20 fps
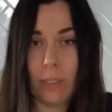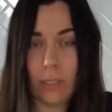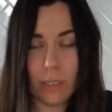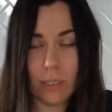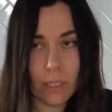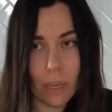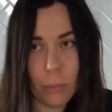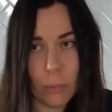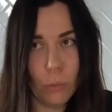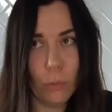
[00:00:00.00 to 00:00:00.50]

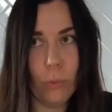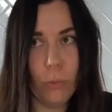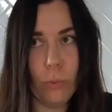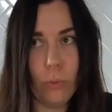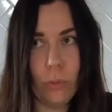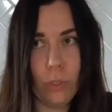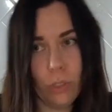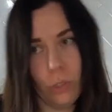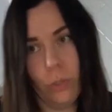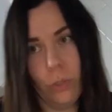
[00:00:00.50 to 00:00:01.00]
double
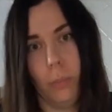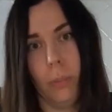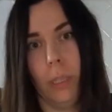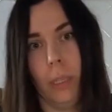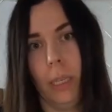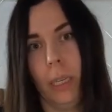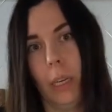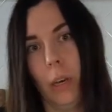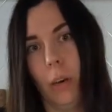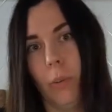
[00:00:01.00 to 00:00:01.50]
the
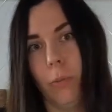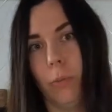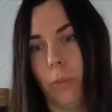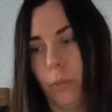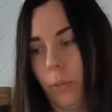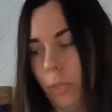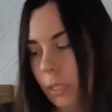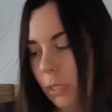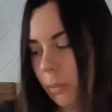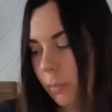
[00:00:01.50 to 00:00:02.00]
tripling of the
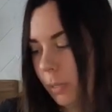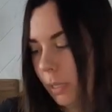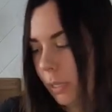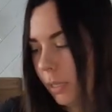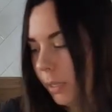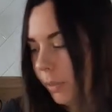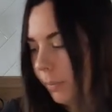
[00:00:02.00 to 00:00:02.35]
recipe.